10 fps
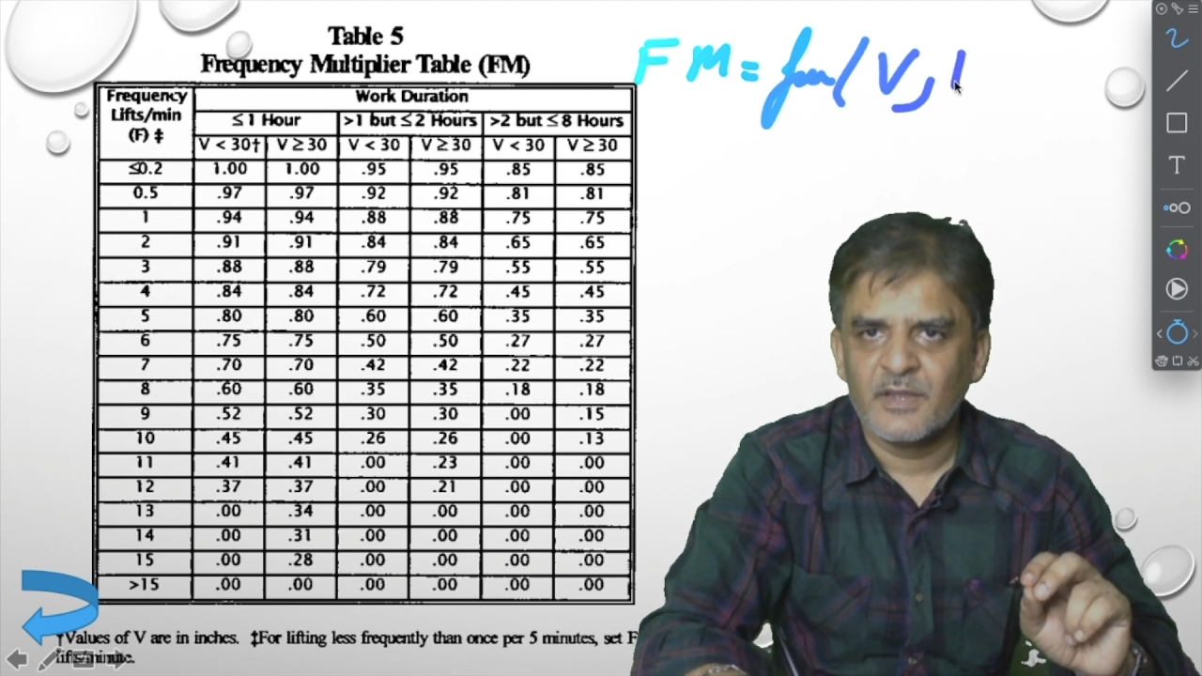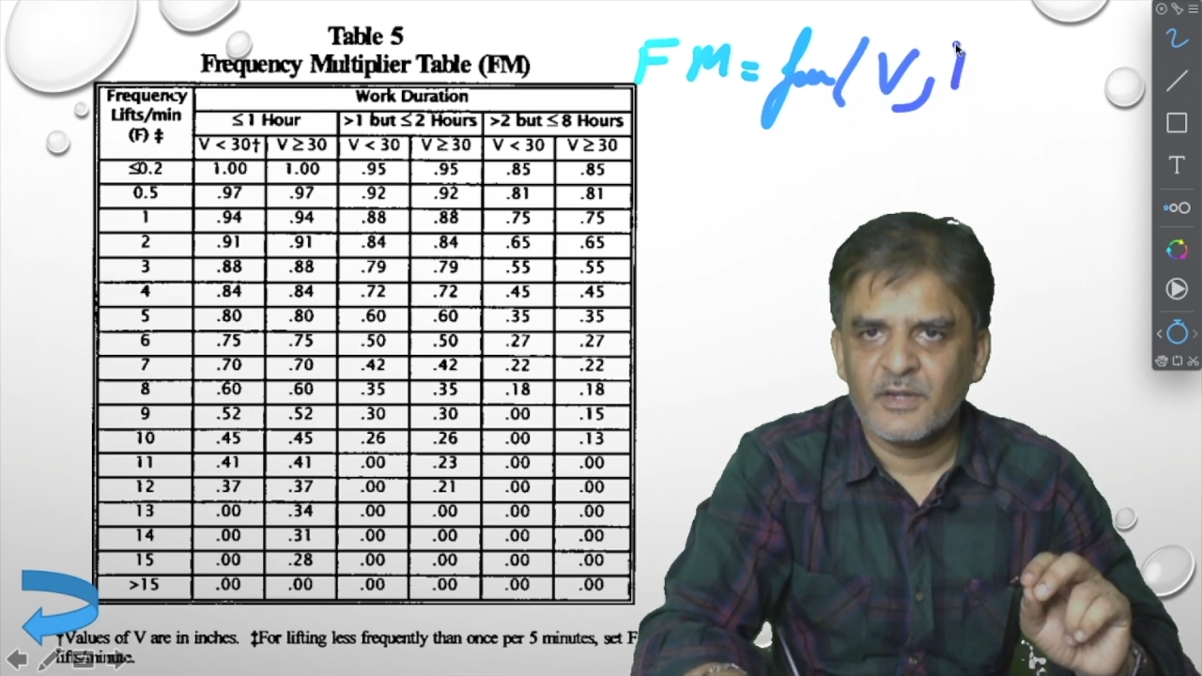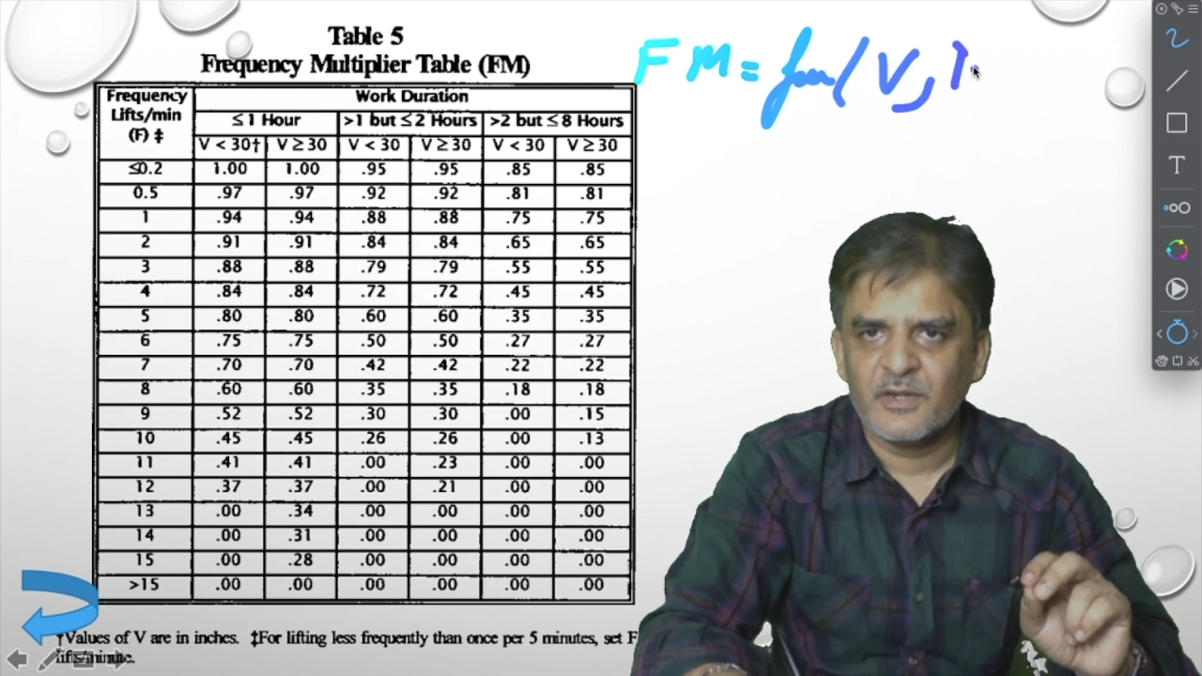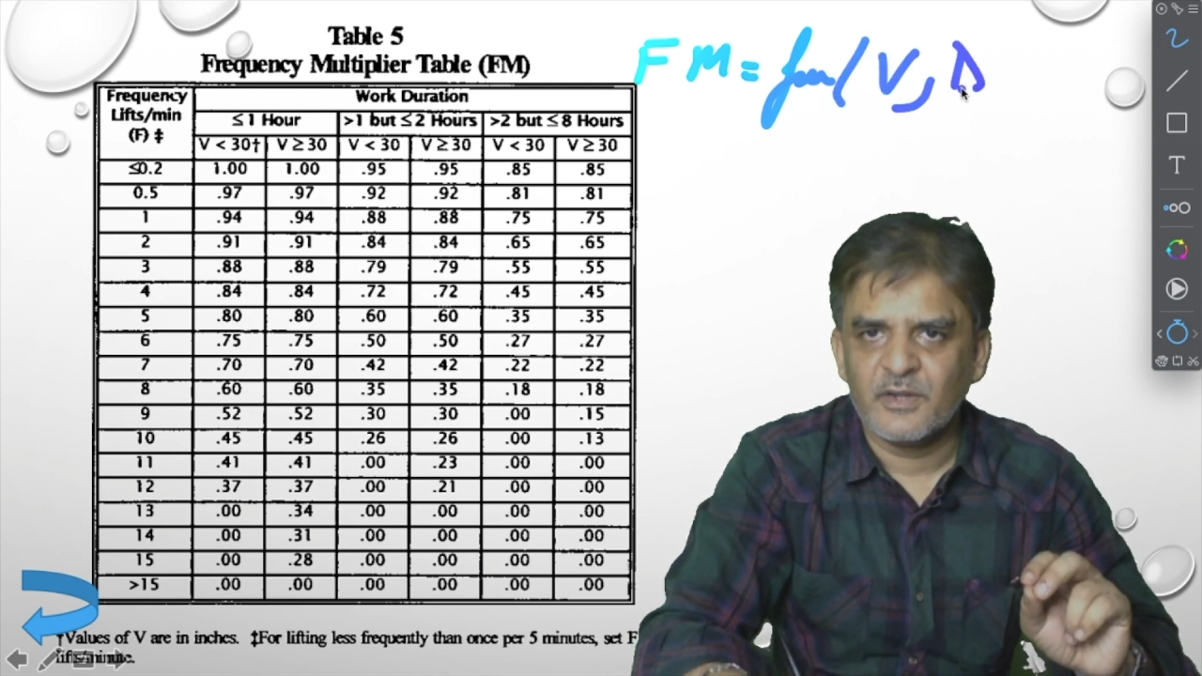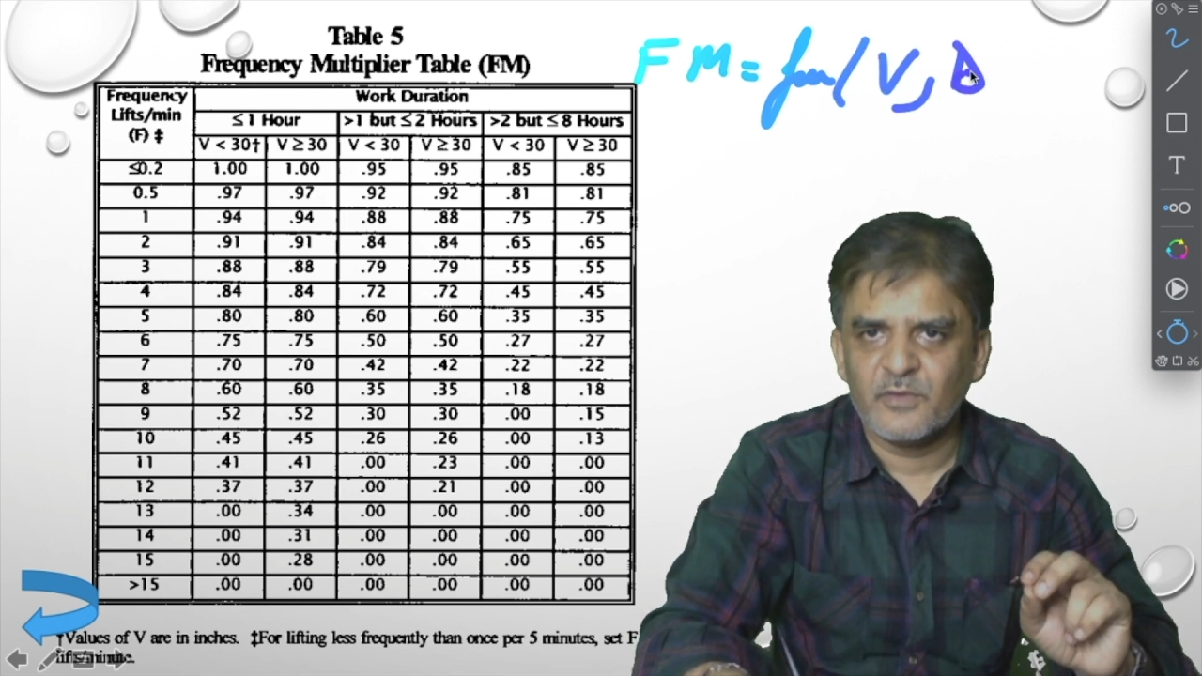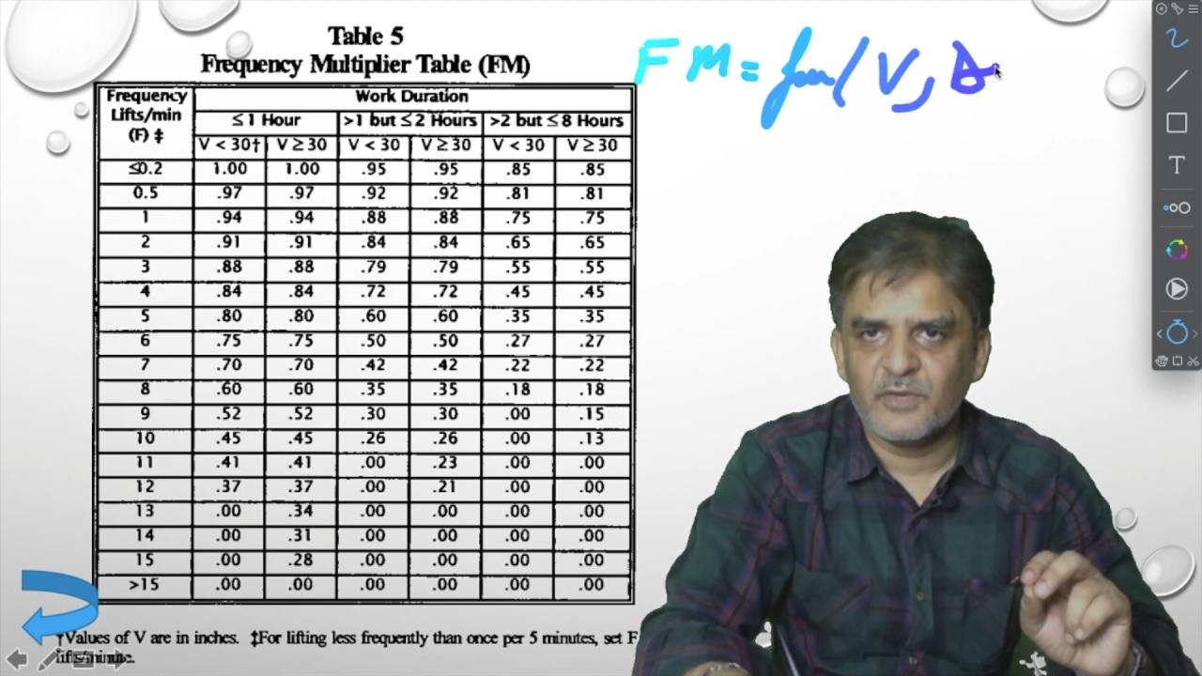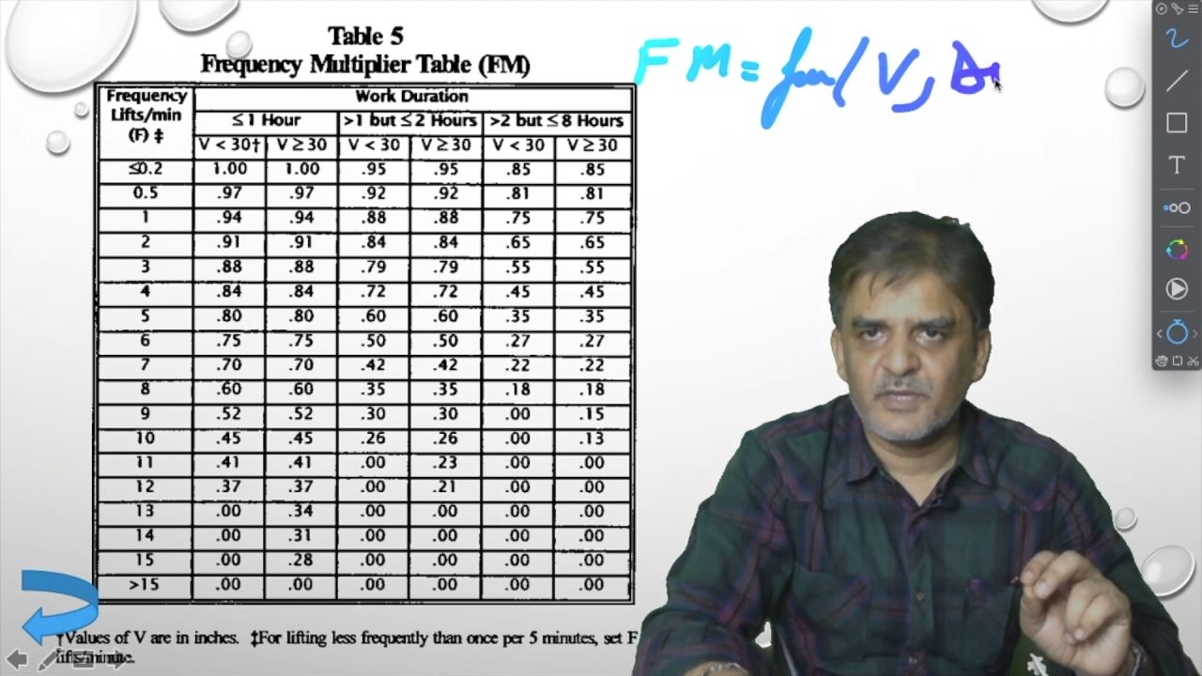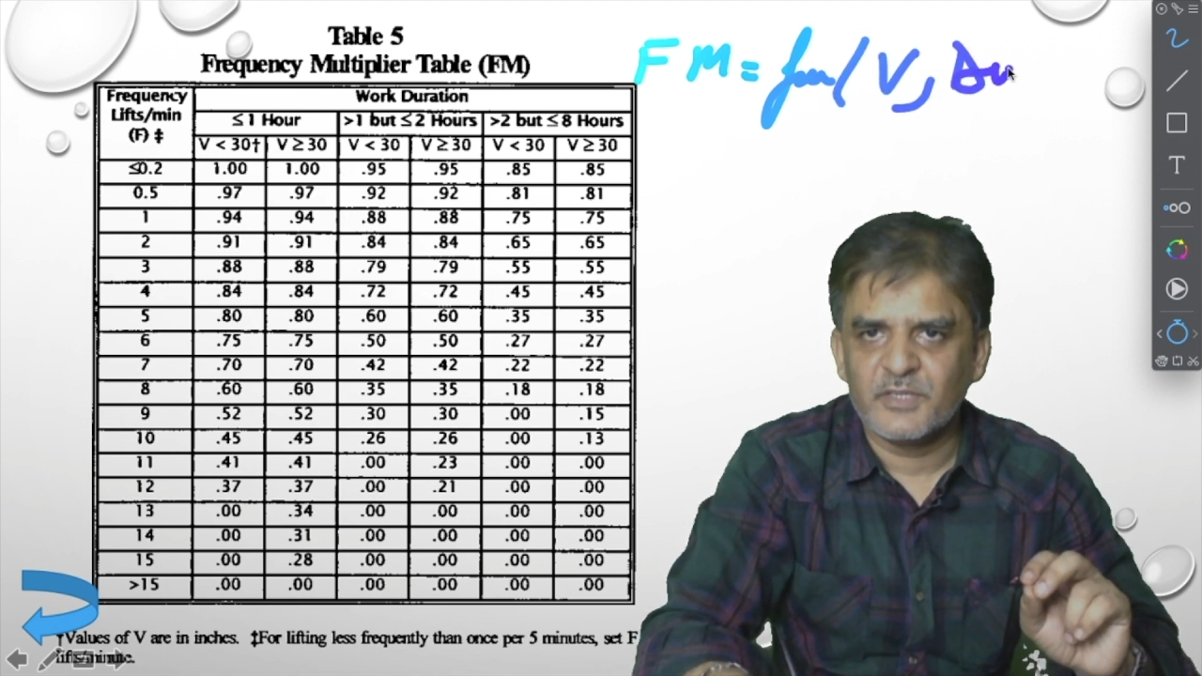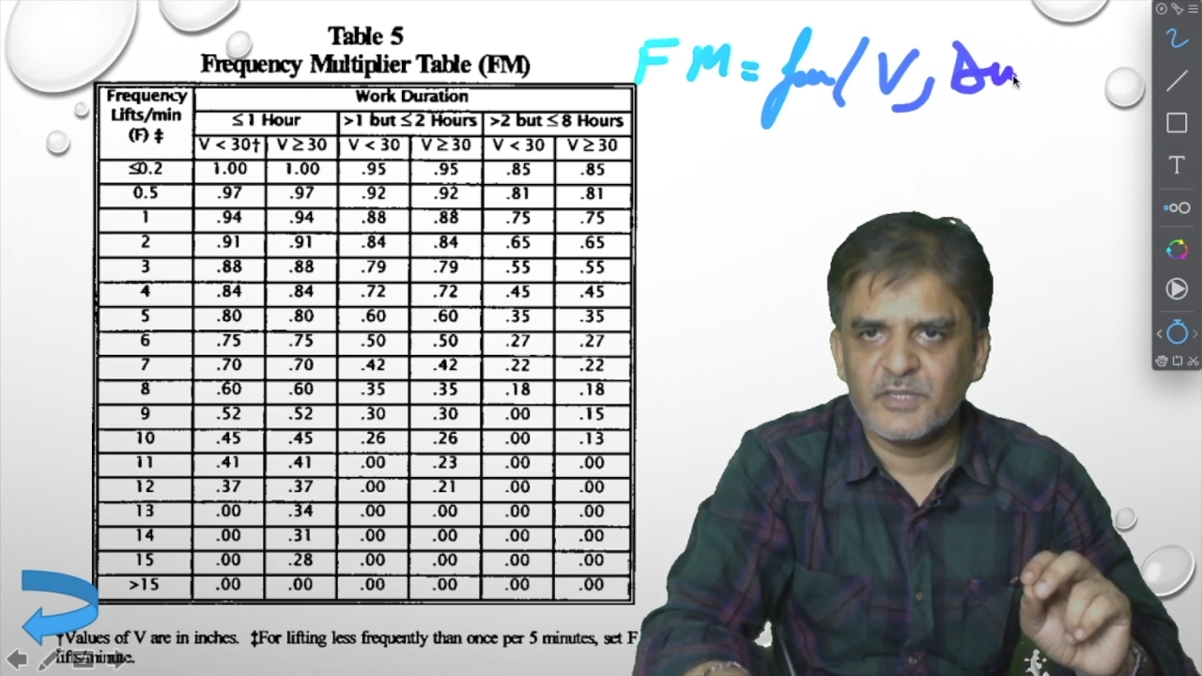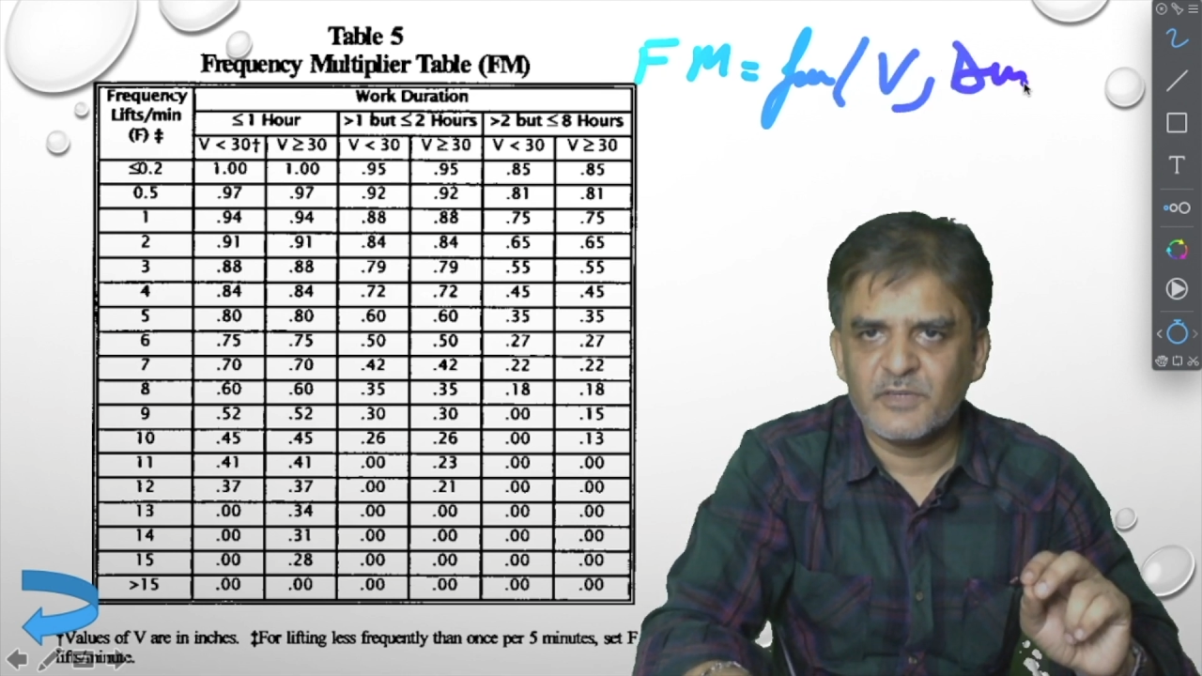duration